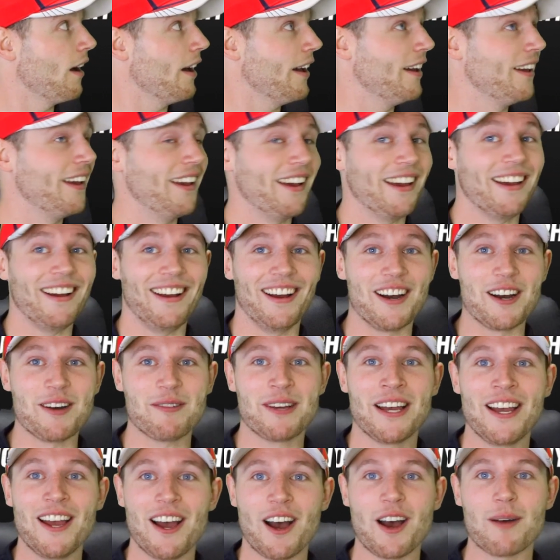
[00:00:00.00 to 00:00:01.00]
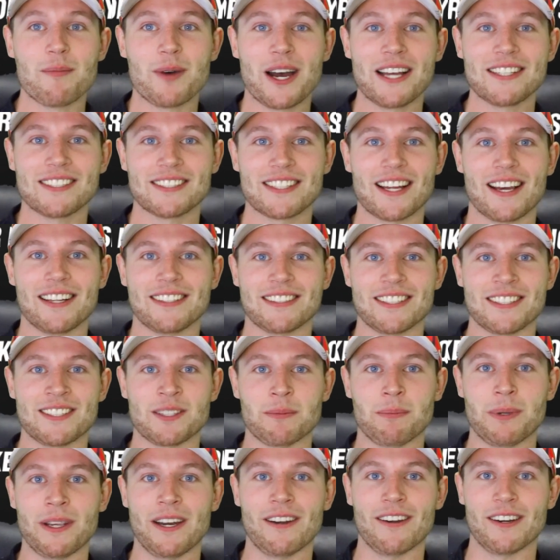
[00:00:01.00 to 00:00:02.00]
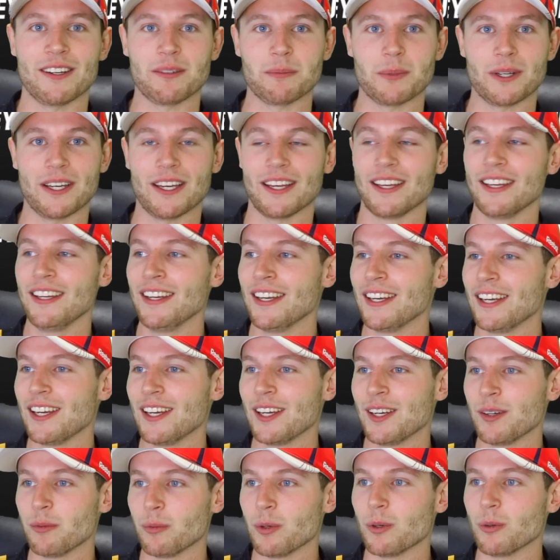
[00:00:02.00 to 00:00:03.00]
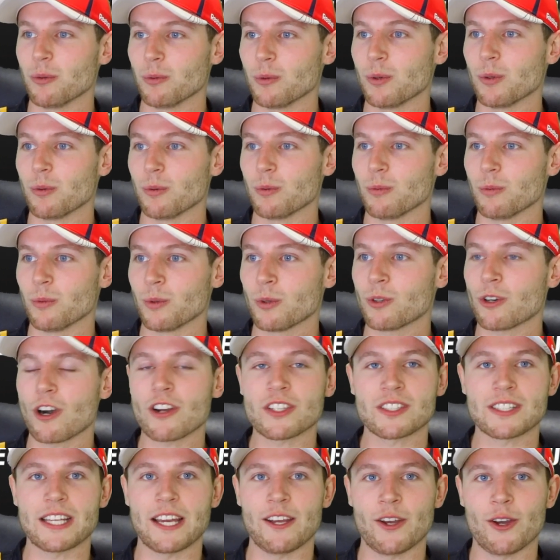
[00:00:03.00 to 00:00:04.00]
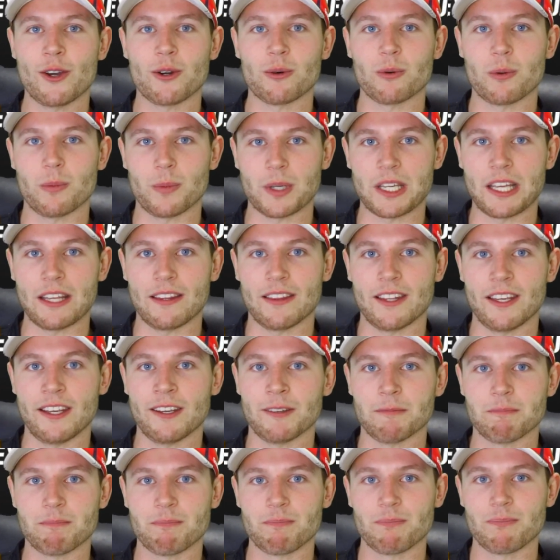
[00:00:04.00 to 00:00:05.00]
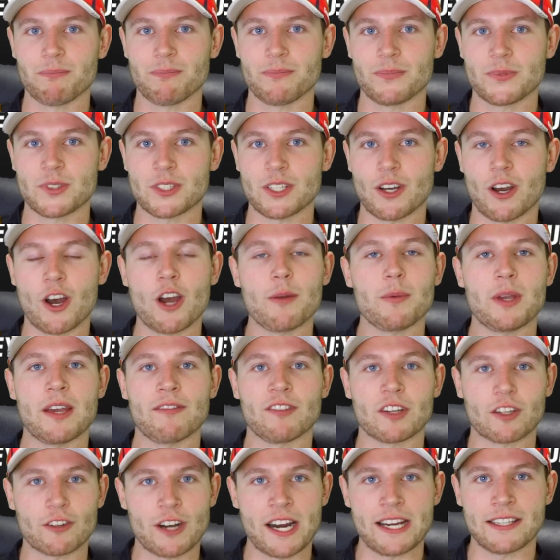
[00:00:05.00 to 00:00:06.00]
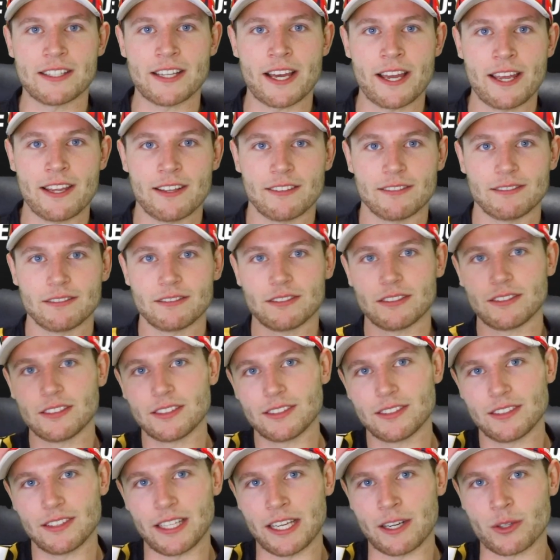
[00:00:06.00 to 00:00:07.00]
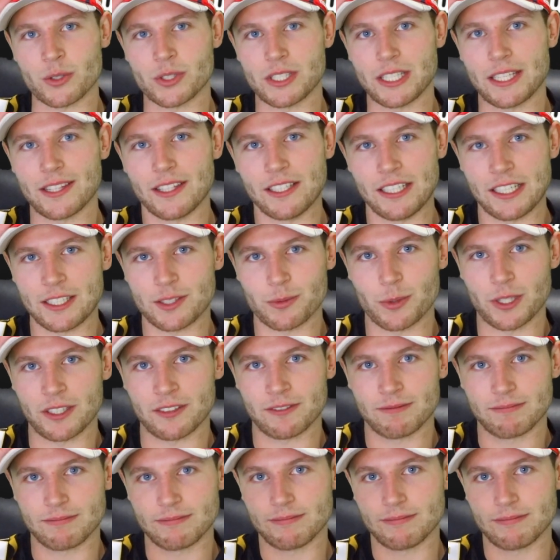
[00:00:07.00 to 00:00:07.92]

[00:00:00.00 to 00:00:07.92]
I might start disappearing, but we'll, we'll, we'll cross that hurdle when we get there. So I hope you have a great day, and I'll see you in the next one.